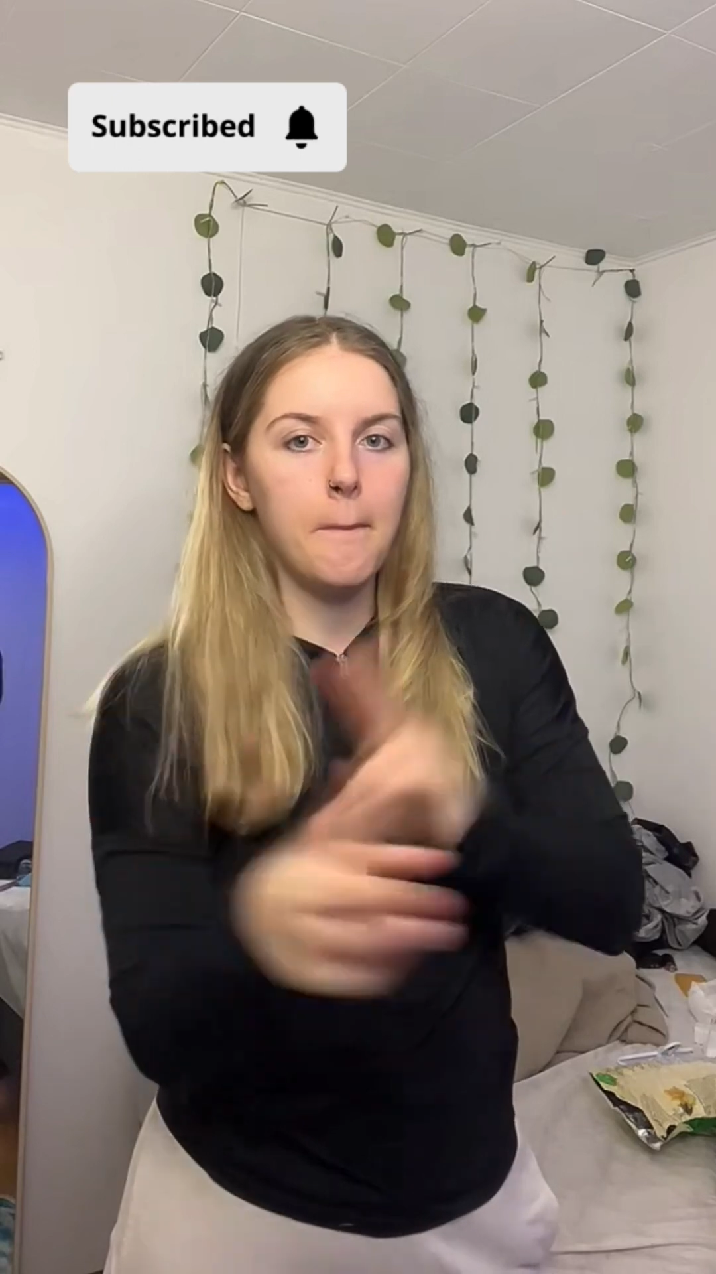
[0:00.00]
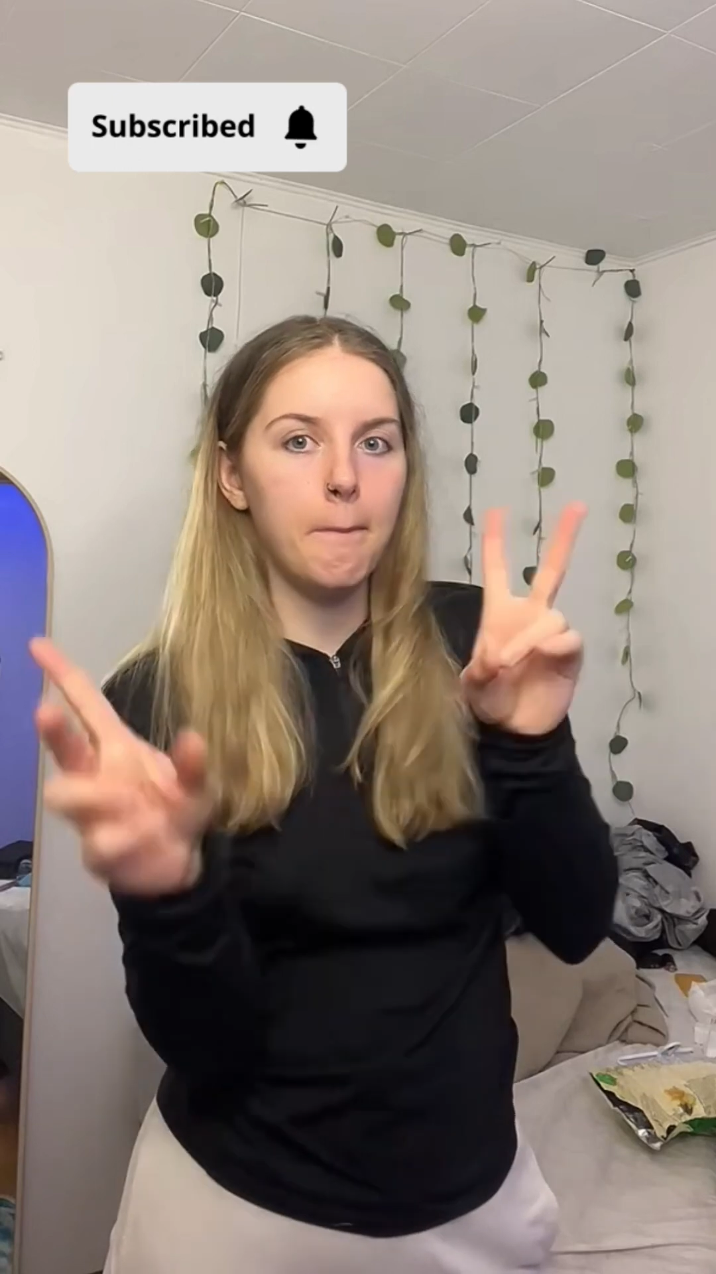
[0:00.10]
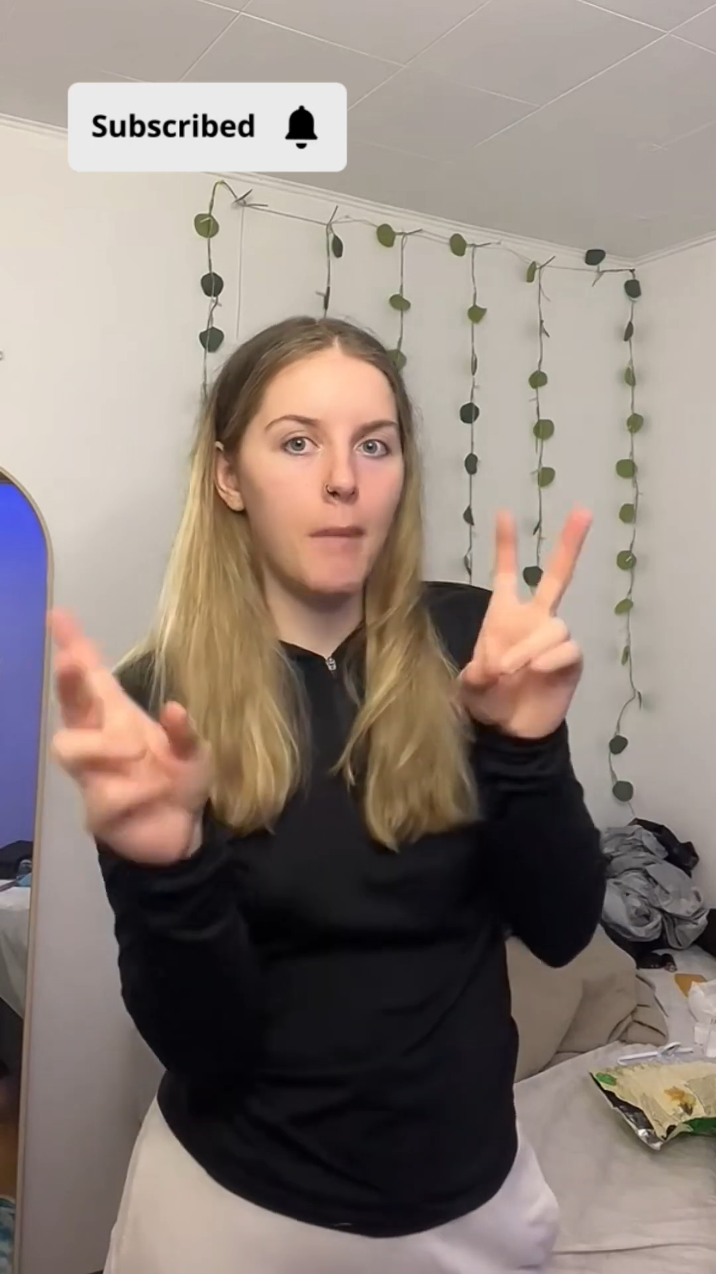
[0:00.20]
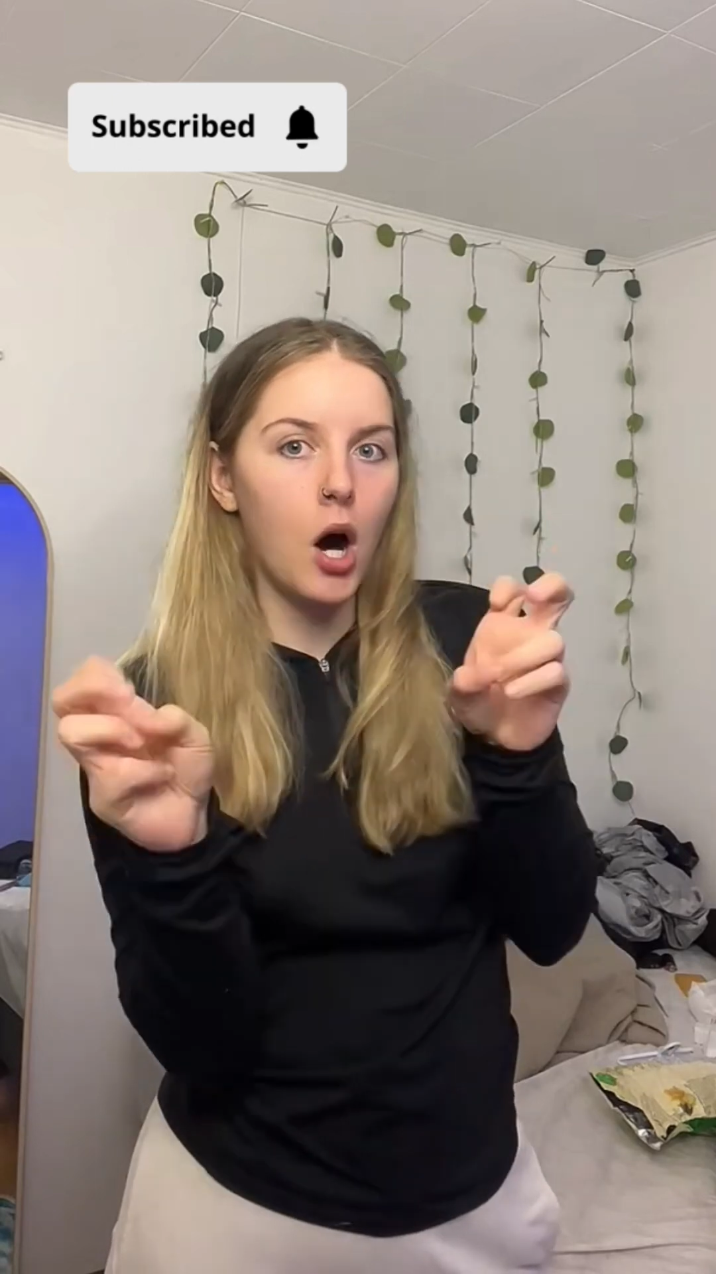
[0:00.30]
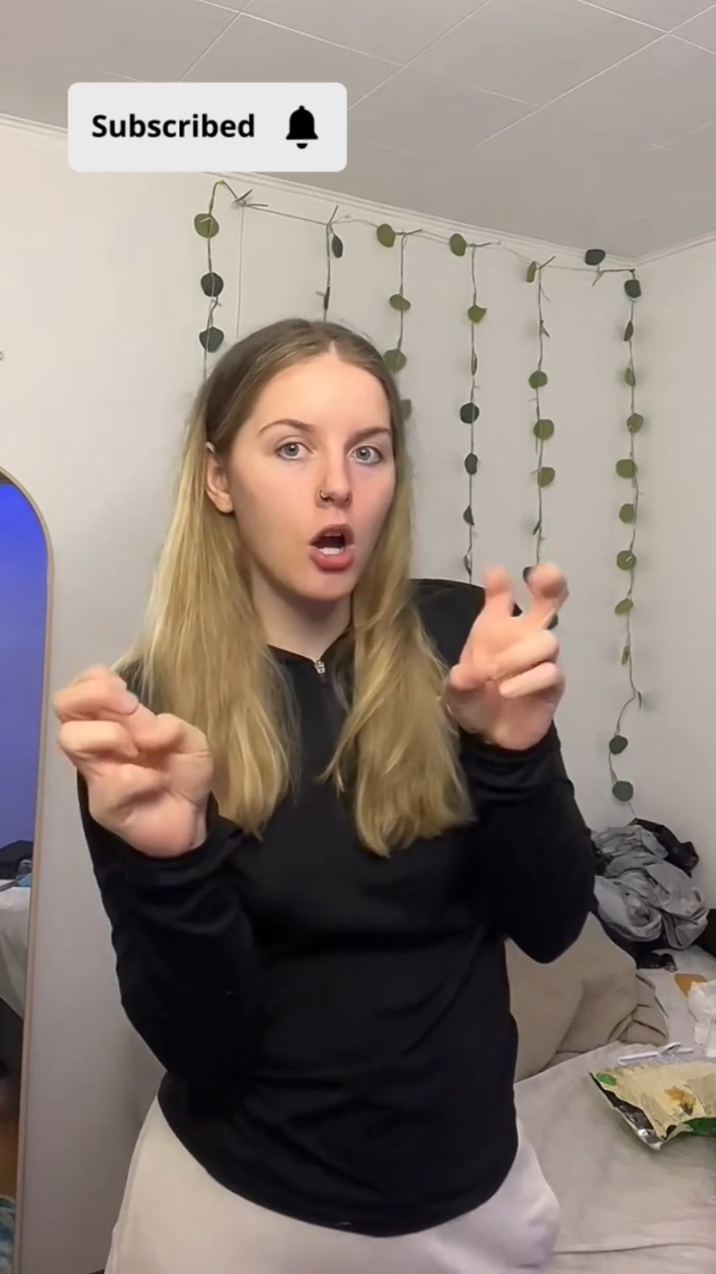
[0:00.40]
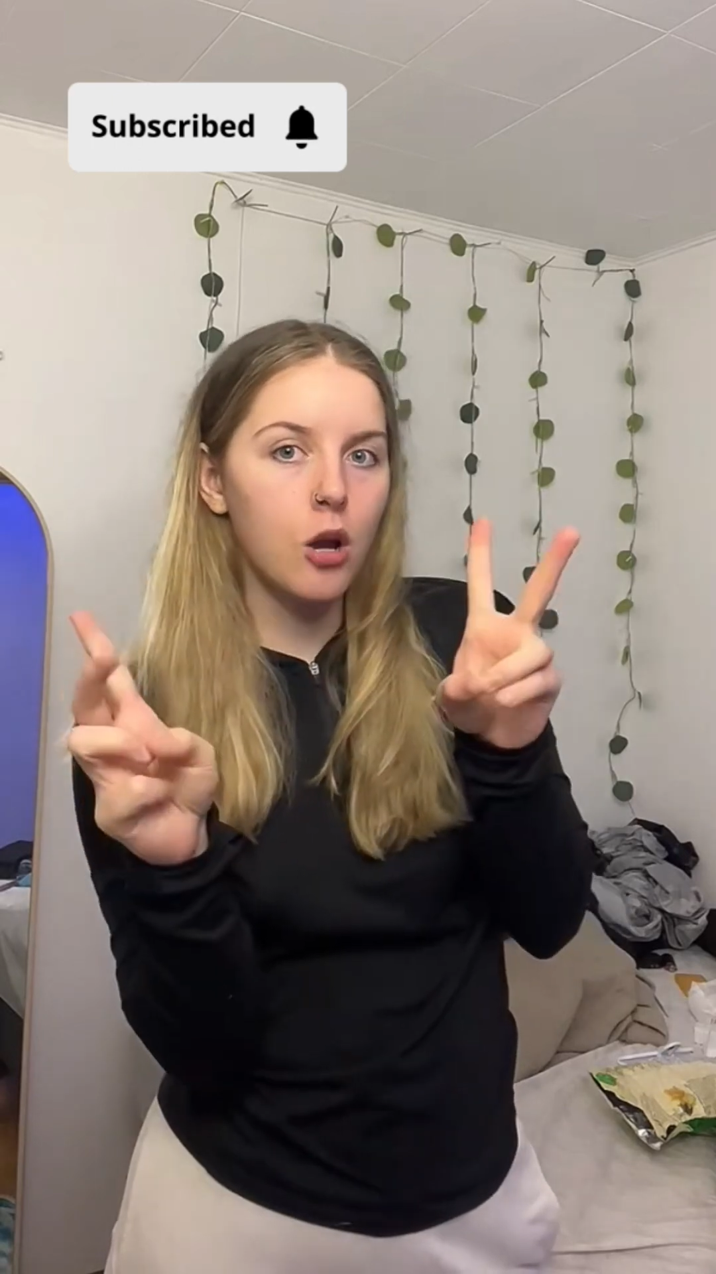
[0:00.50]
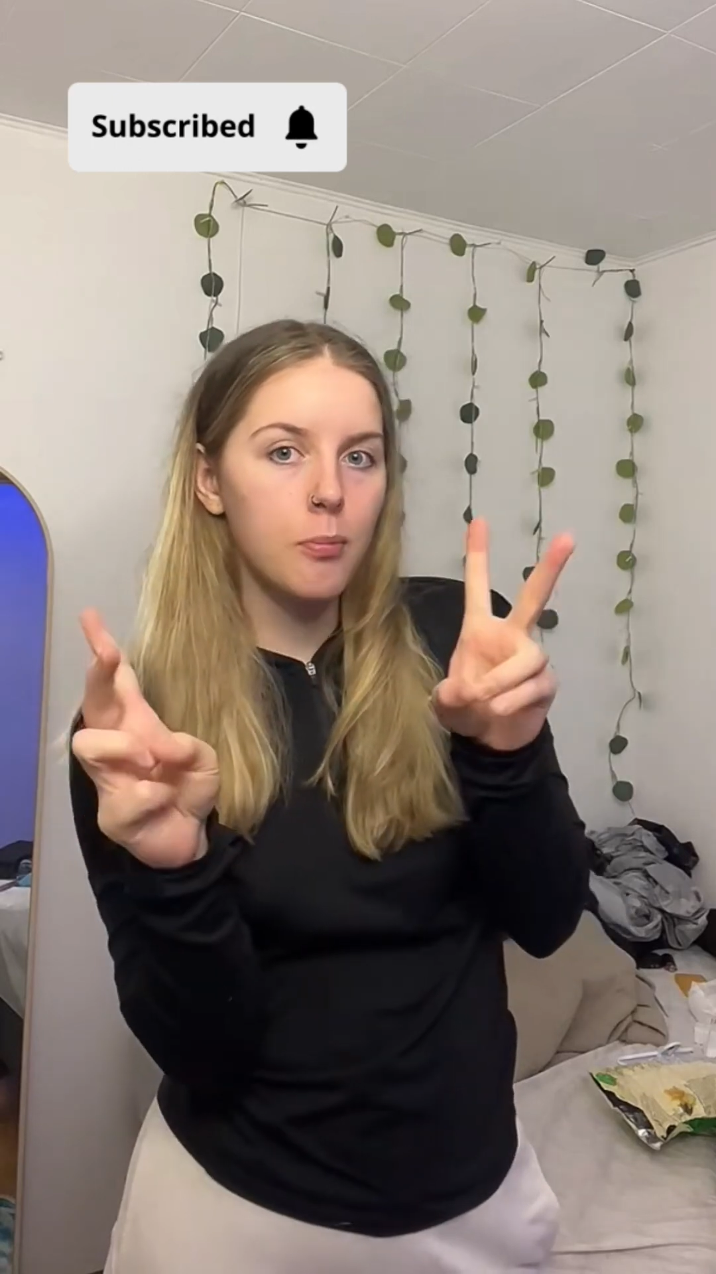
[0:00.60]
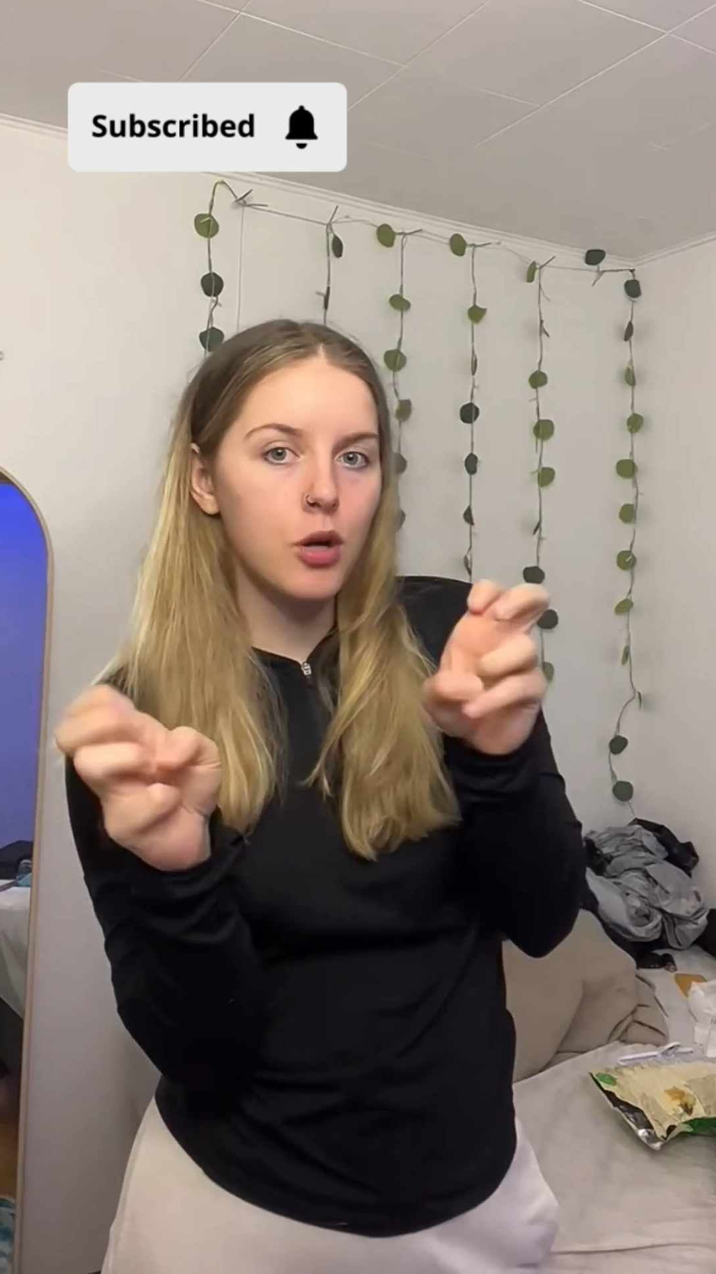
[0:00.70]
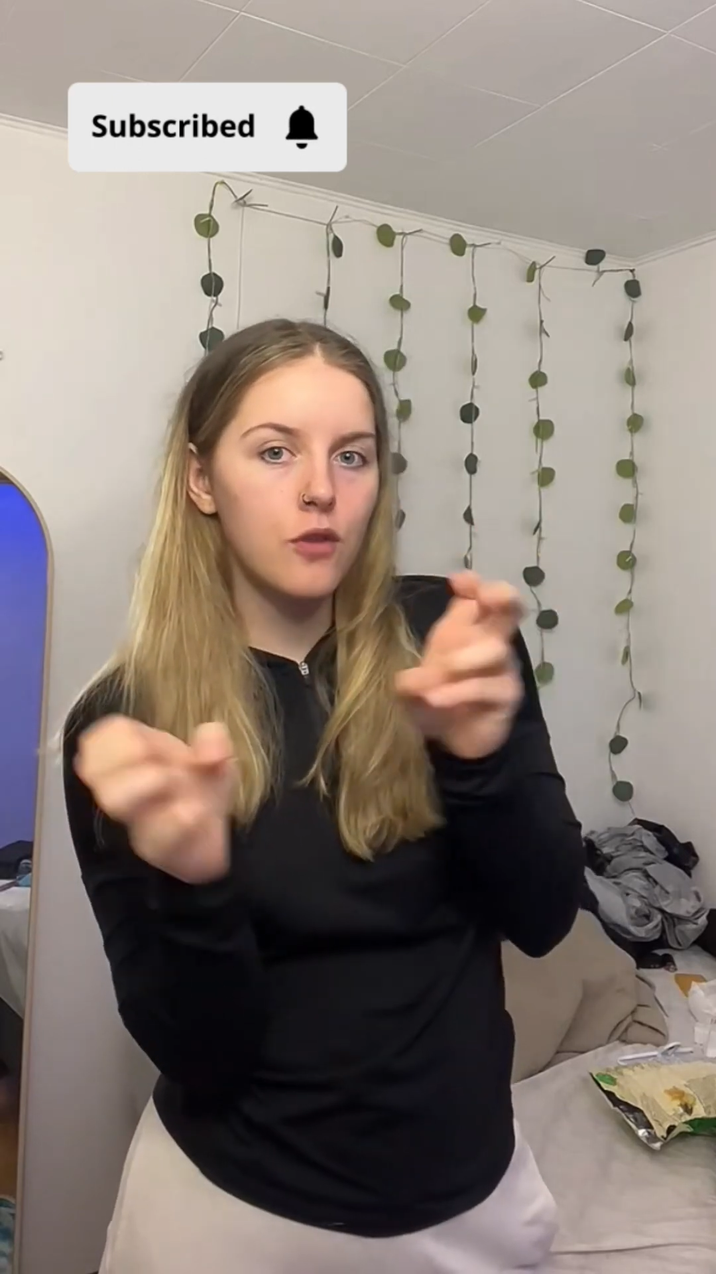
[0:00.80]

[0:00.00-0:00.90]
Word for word: mock